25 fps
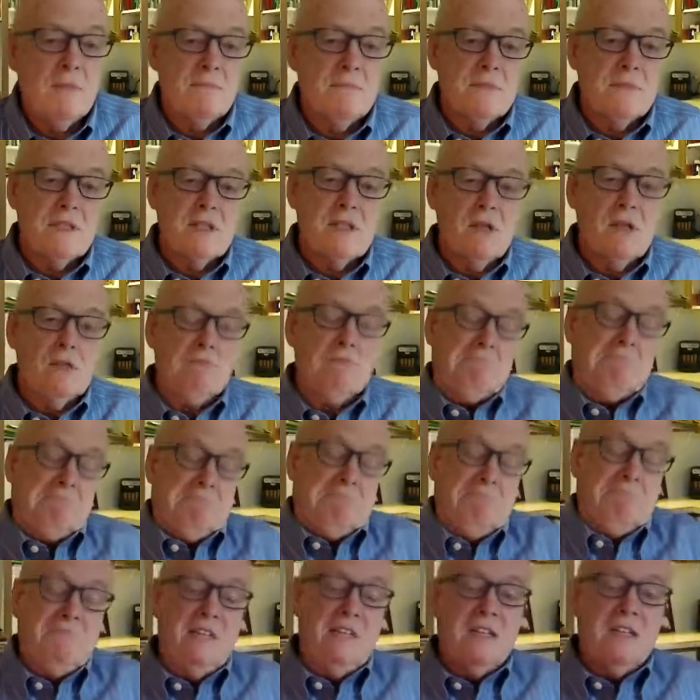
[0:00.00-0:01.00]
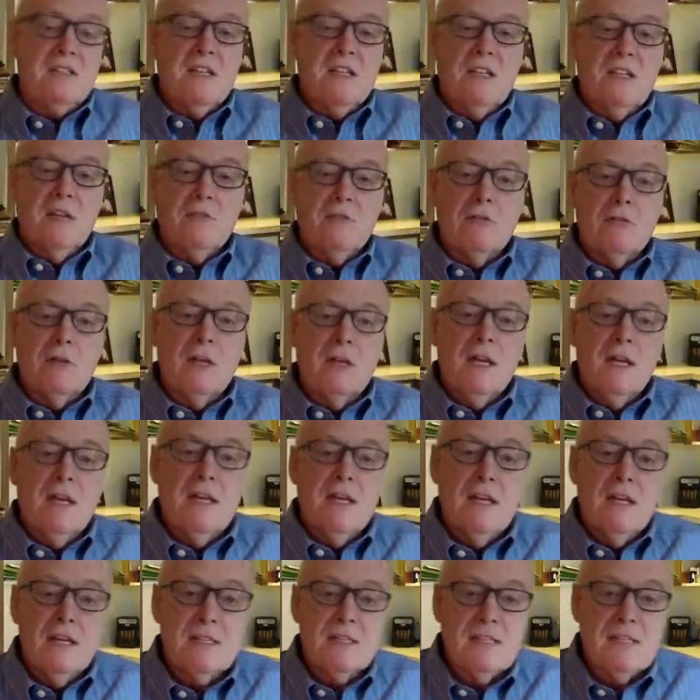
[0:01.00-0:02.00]
So that's another
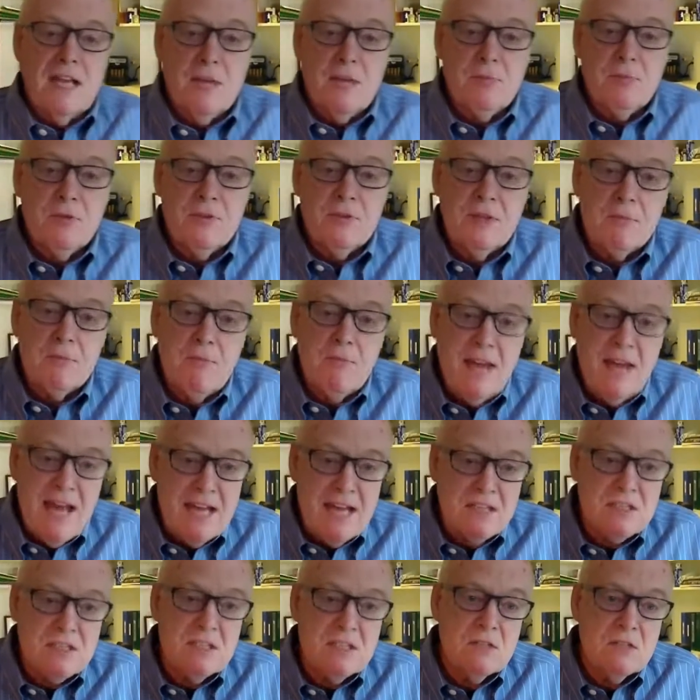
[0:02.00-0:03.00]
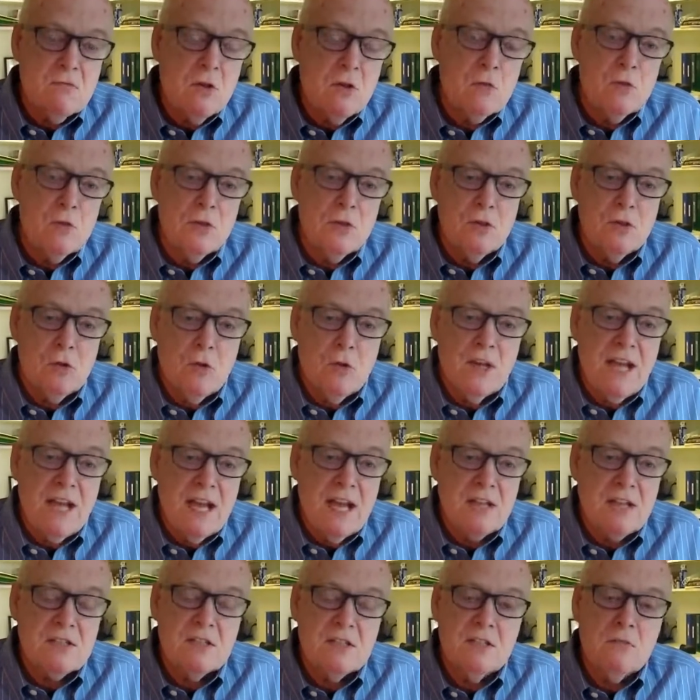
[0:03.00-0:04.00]
example that mask and what we're doing
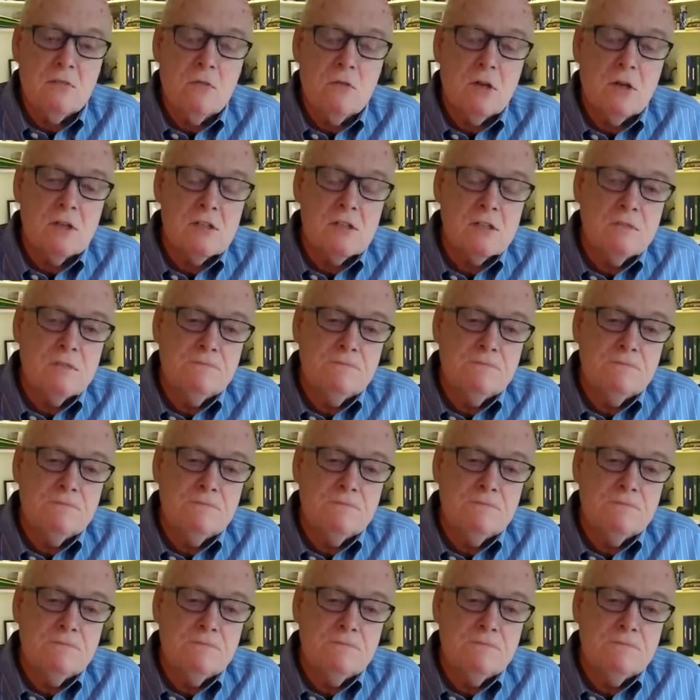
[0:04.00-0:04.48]
actually works.